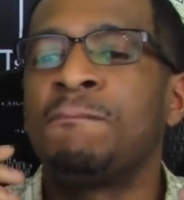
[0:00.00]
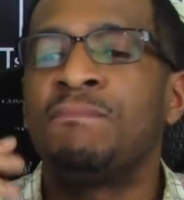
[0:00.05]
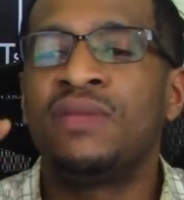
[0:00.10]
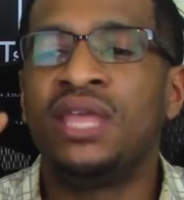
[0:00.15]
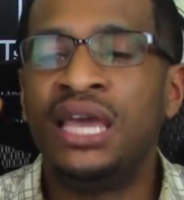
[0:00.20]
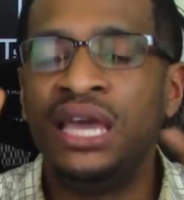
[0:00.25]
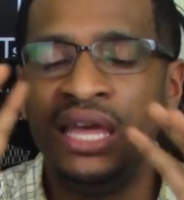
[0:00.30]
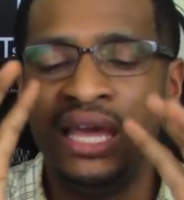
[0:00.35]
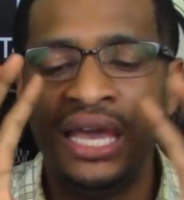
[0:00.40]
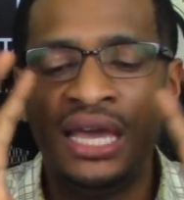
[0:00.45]

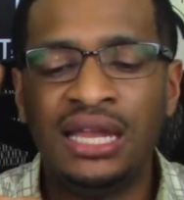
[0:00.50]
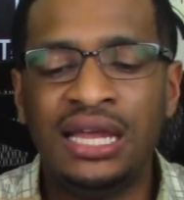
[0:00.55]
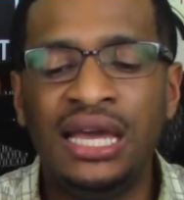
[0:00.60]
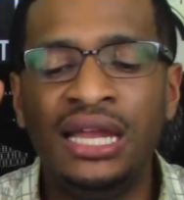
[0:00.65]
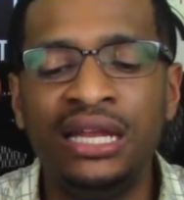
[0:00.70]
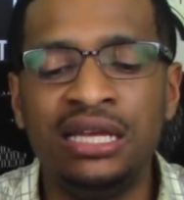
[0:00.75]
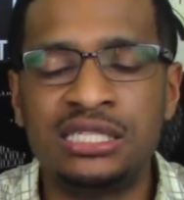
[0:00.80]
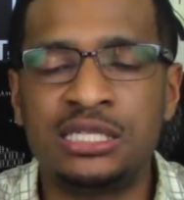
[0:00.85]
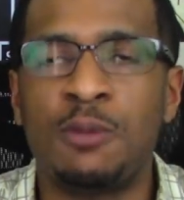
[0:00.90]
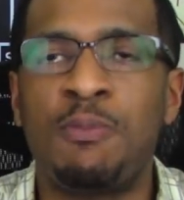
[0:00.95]
And, and, and
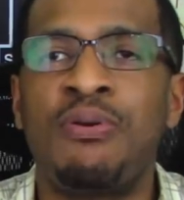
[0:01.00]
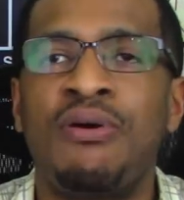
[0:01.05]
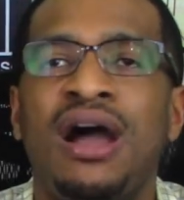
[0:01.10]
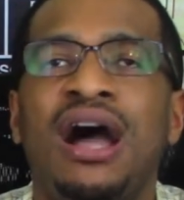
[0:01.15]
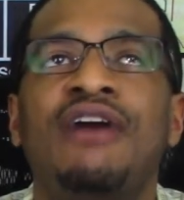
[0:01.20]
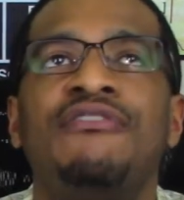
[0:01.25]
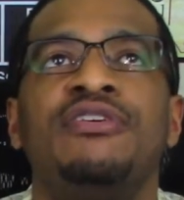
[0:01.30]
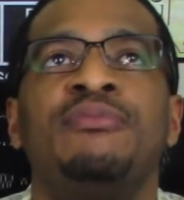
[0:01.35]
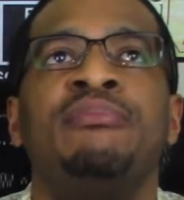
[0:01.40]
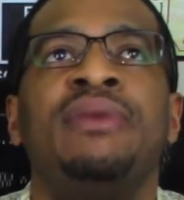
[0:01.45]
it's a
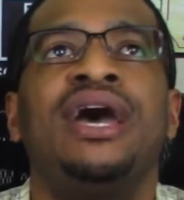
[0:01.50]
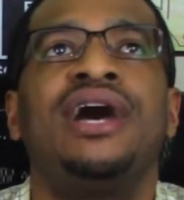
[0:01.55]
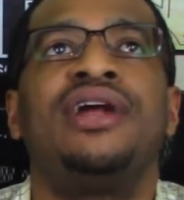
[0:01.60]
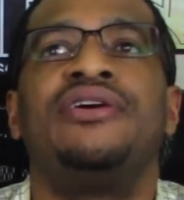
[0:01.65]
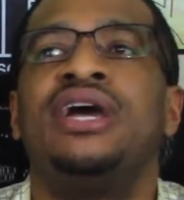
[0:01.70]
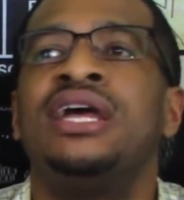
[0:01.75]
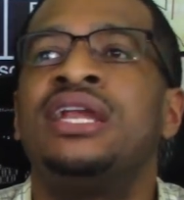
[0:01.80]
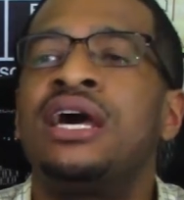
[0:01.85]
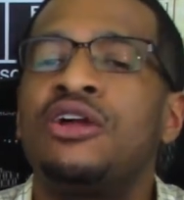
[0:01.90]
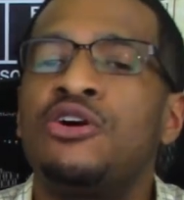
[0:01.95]
private matter,
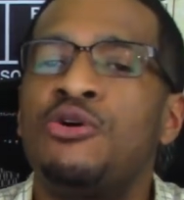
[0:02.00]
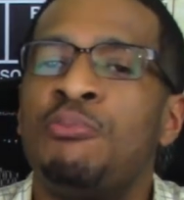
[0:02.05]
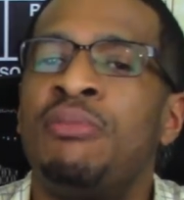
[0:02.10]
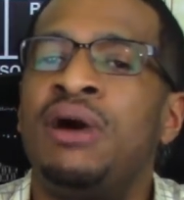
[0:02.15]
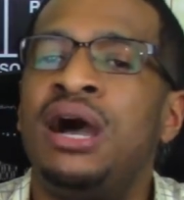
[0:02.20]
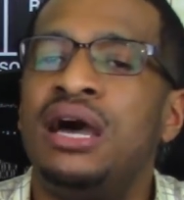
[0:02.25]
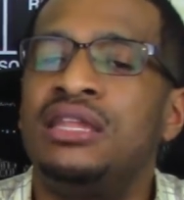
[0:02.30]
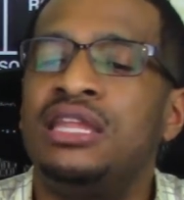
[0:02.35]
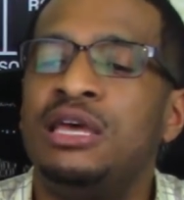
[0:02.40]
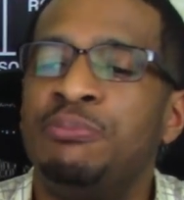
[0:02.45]
and I don't
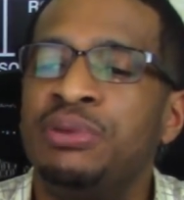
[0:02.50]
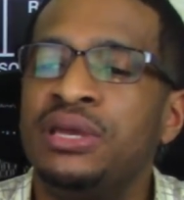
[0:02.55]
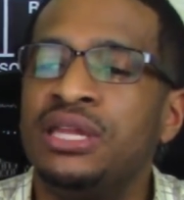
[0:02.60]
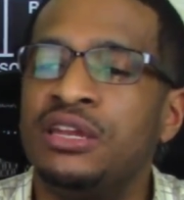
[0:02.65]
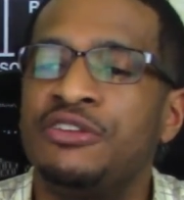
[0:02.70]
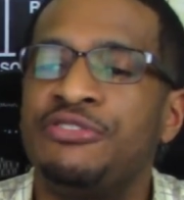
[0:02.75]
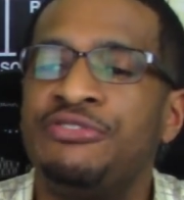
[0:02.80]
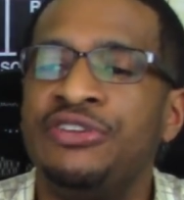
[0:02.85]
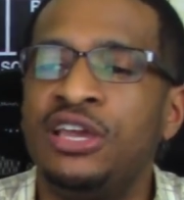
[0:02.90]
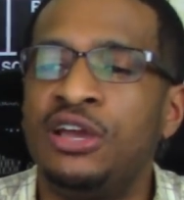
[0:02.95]
mind that being in
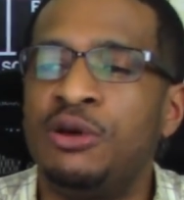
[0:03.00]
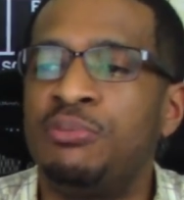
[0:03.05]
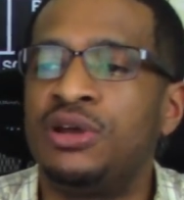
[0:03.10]
the film.